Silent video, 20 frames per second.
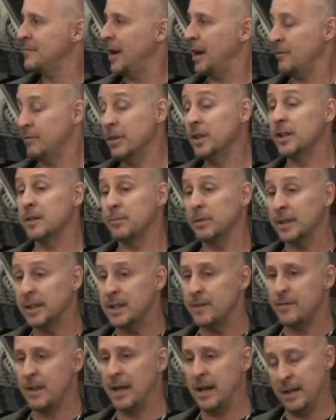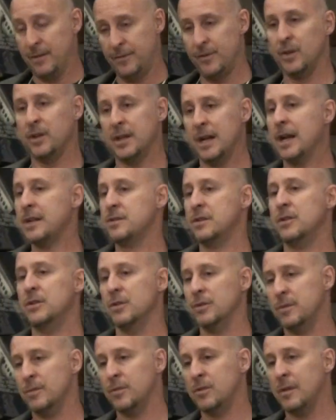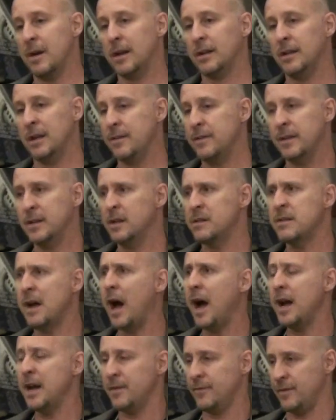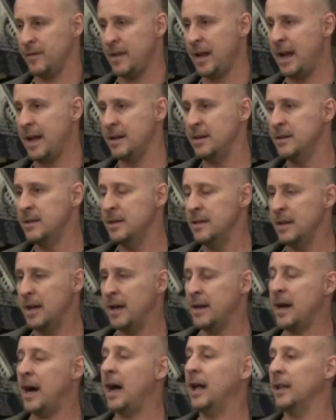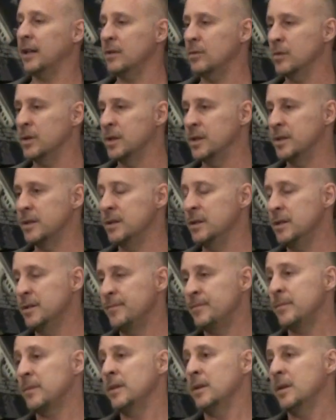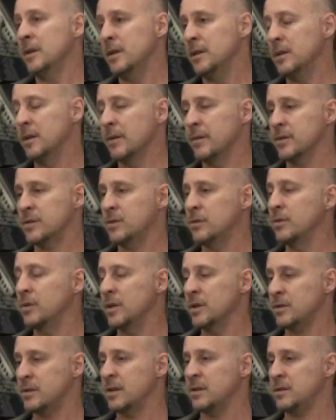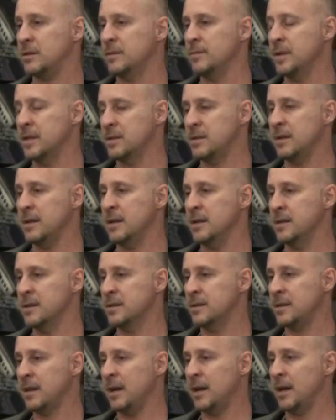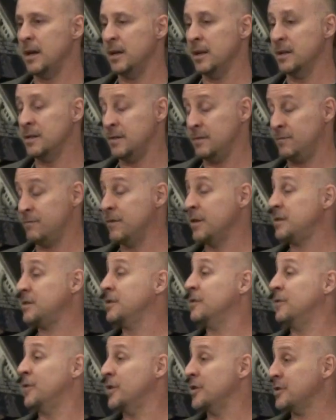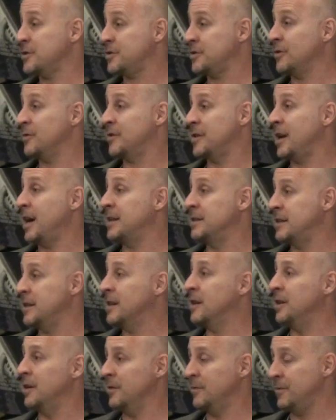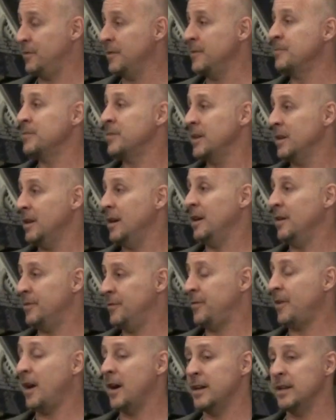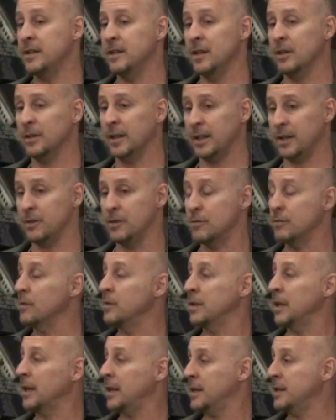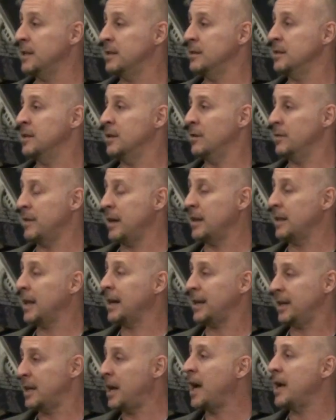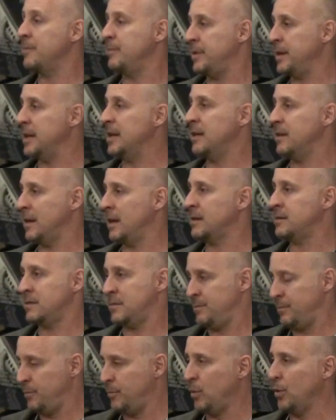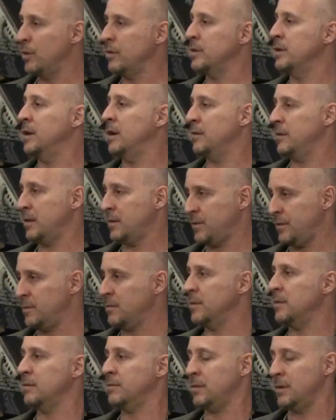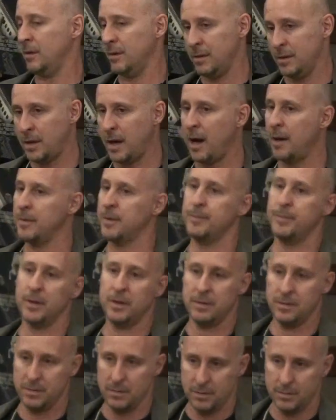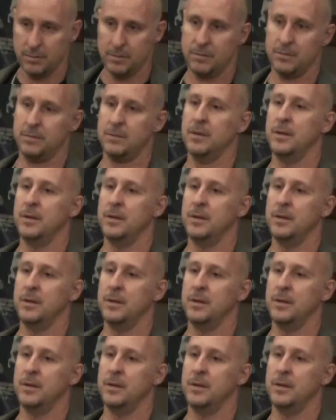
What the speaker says: I really believe that if you can execute them correctly. I think they're dying for that. And Hollywood, the studio system is risk averse. So the idea of finding, they like an IP that's from the comic books or